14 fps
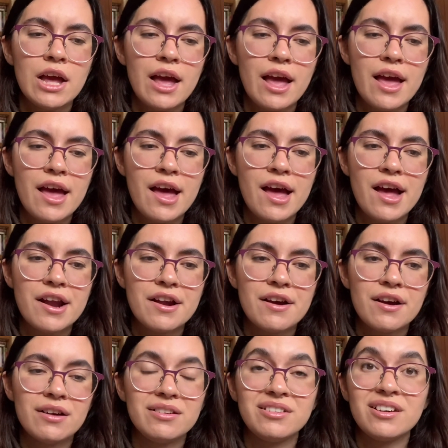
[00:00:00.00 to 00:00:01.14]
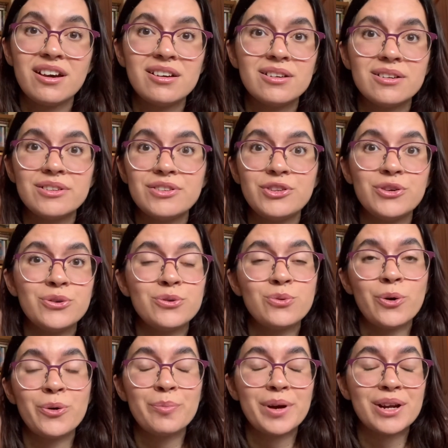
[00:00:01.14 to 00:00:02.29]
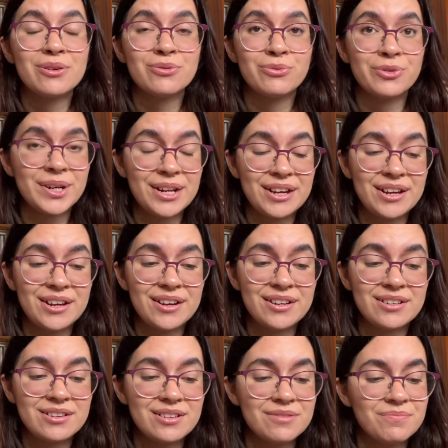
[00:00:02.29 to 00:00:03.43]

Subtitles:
And yes, you all better read it,